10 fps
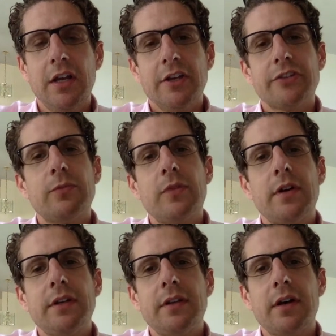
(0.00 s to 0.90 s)
So
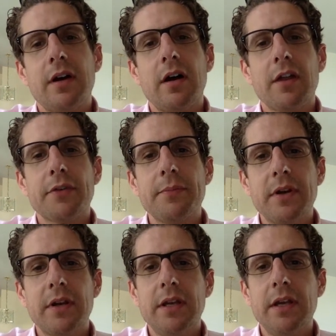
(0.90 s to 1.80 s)
one author,
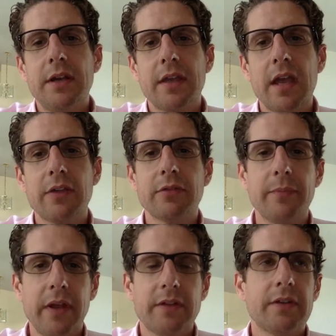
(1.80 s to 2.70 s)
Mary Catherine
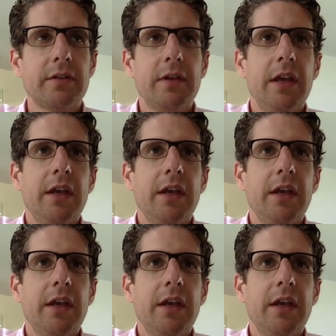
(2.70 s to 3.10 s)
Bateson,